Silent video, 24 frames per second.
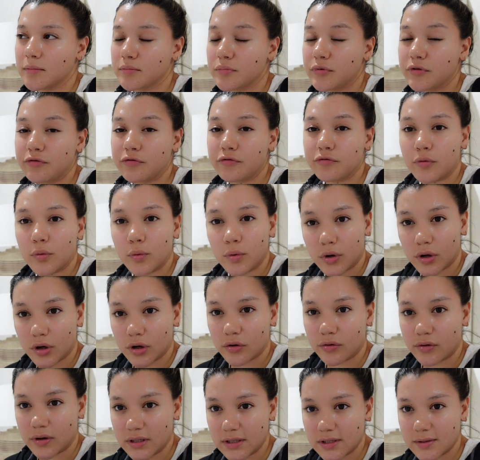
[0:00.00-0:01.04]
before
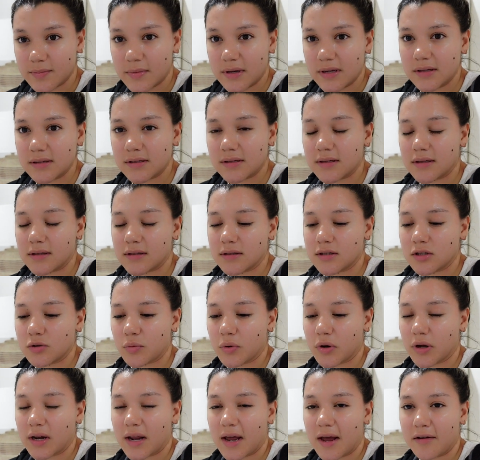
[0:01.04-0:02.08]
Christmas, since
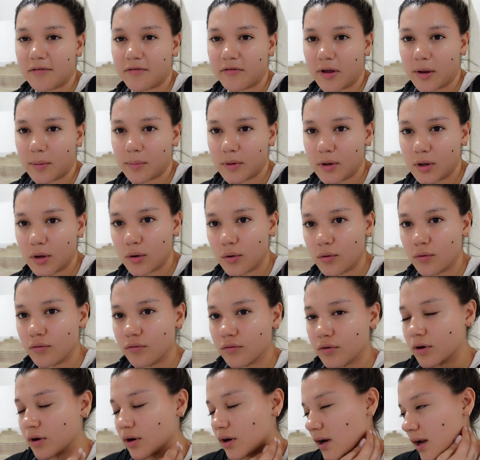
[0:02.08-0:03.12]
we're gonna have family
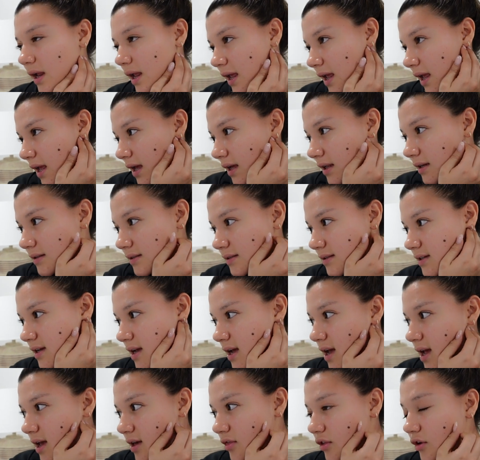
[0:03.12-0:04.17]
over and
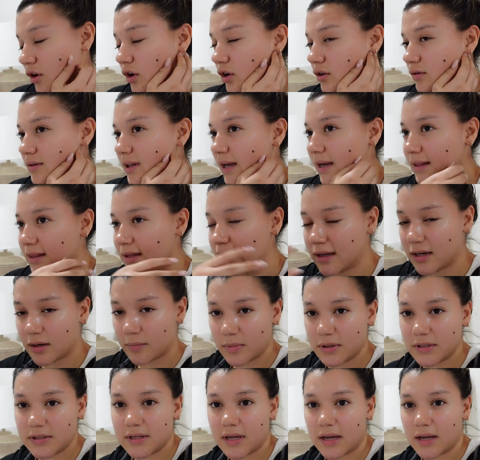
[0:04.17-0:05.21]
they're likely gonna
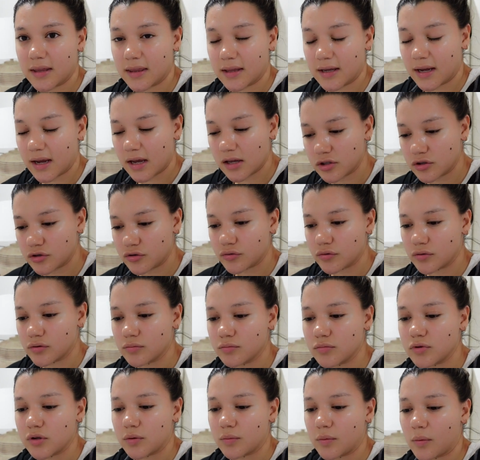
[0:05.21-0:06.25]
be staying in the guest
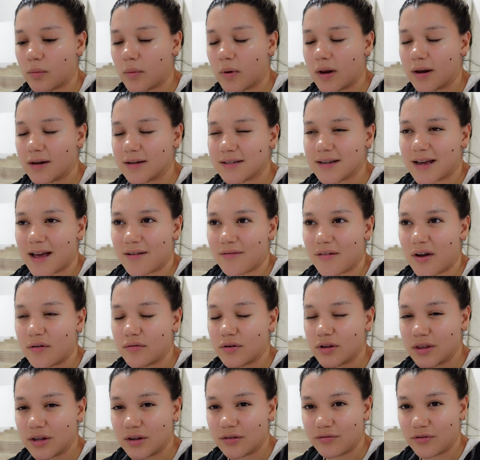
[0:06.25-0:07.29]
room, so we want to have
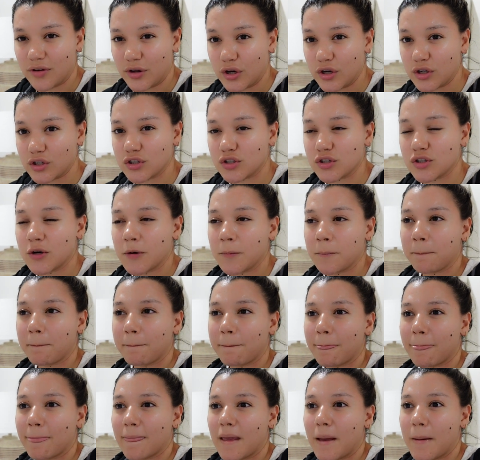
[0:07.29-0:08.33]
everything finished
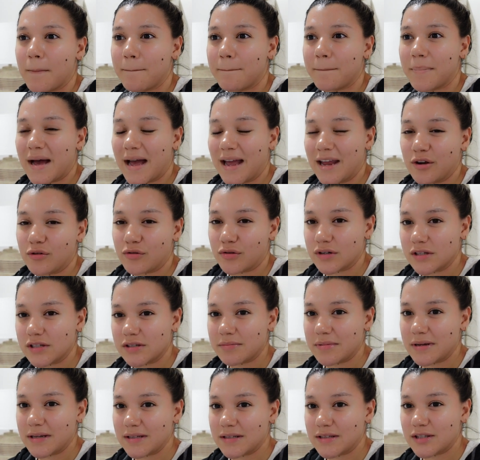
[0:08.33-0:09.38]
by
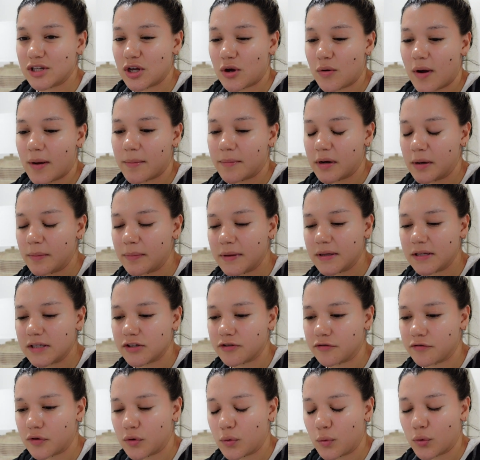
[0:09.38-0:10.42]
Christmas. So I'm gonna
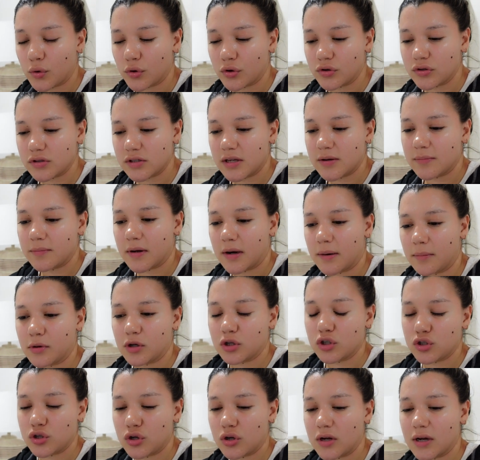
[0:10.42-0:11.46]
place a few orders in, but I'm
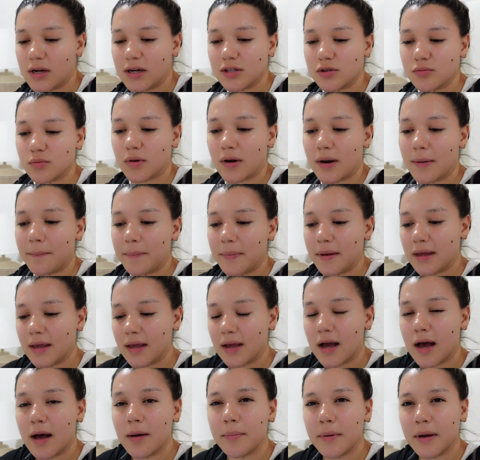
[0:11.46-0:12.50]
gonna show you guys what I'm
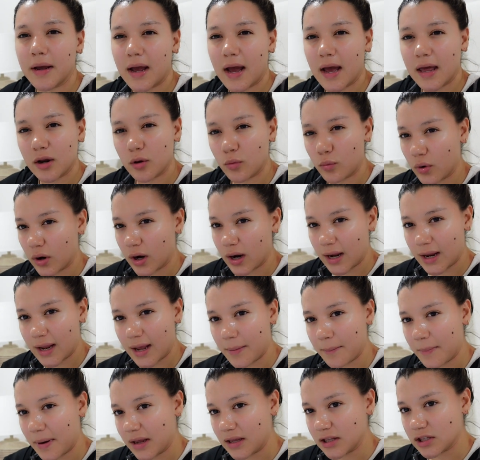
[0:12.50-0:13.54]
picking up and kind of where I
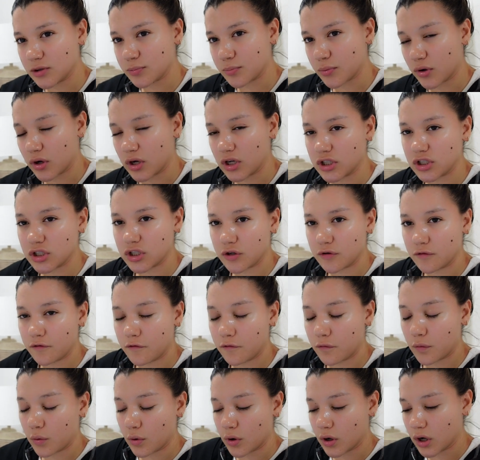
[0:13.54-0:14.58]
get my inspiration
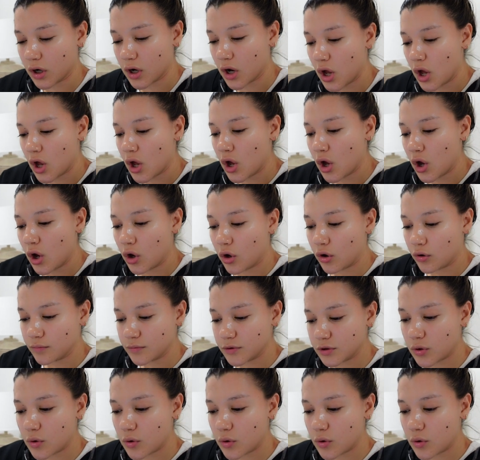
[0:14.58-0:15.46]
for home